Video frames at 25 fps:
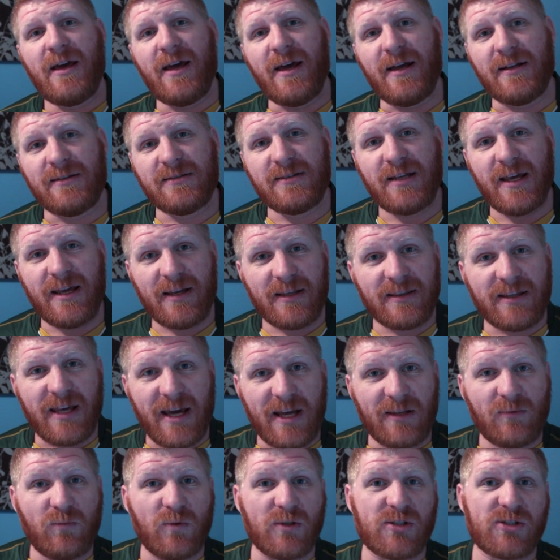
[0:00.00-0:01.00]
and take
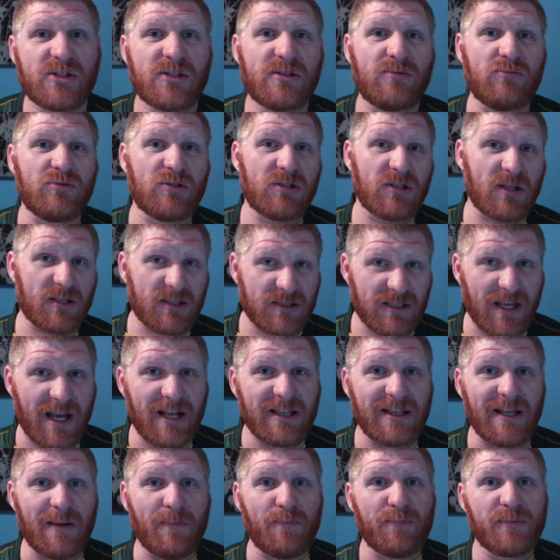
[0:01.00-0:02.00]
that which
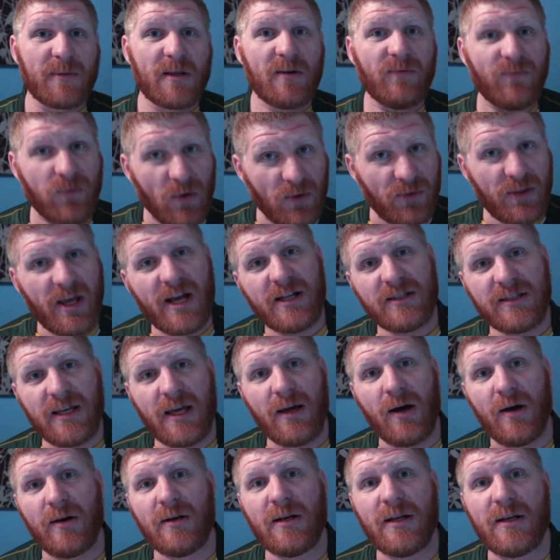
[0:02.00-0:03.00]
sustained them for that
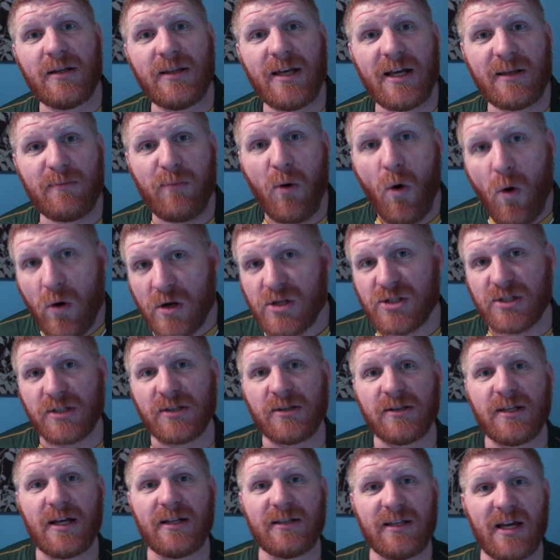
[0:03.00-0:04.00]
day only, that
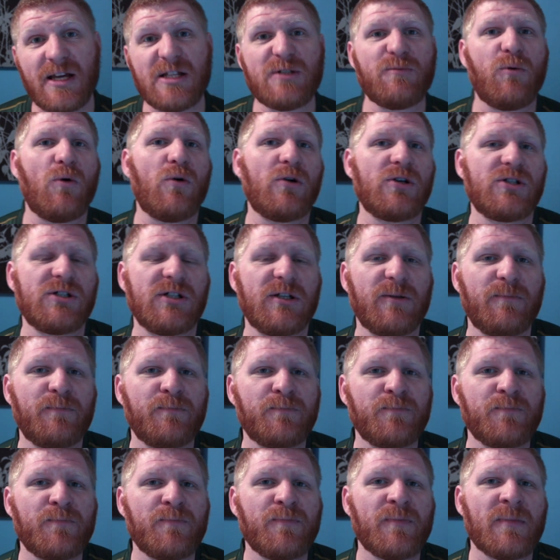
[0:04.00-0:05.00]
portion, that day's portion.
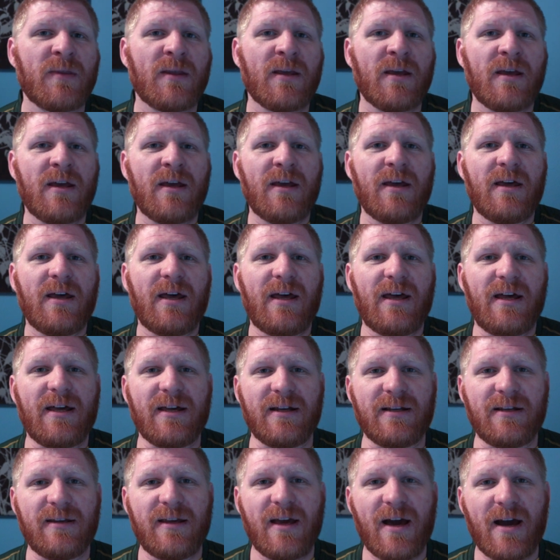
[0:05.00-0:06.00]

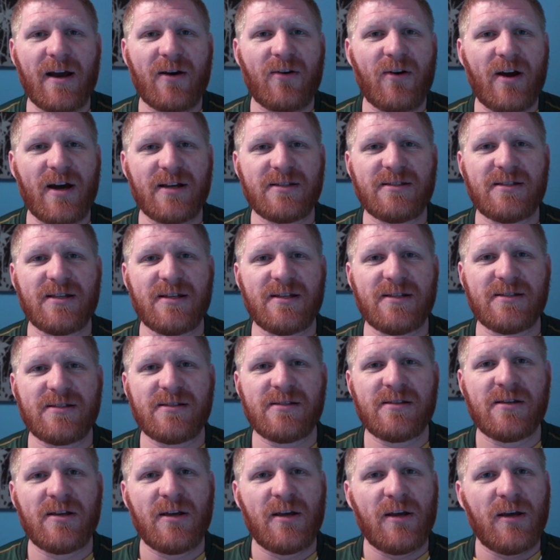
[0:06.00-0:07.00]
And yeah, Christ
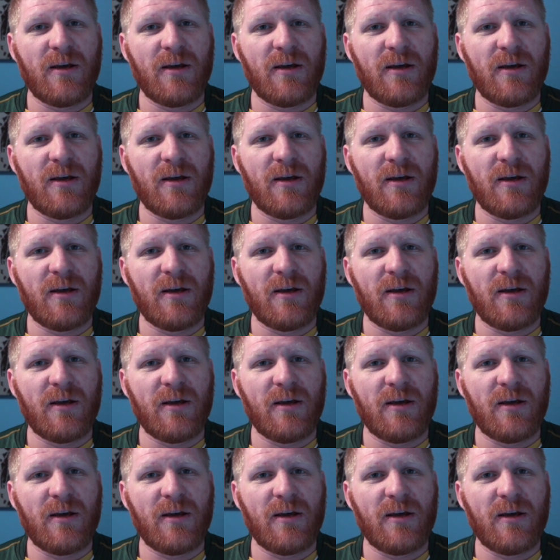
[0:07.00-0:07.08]
says,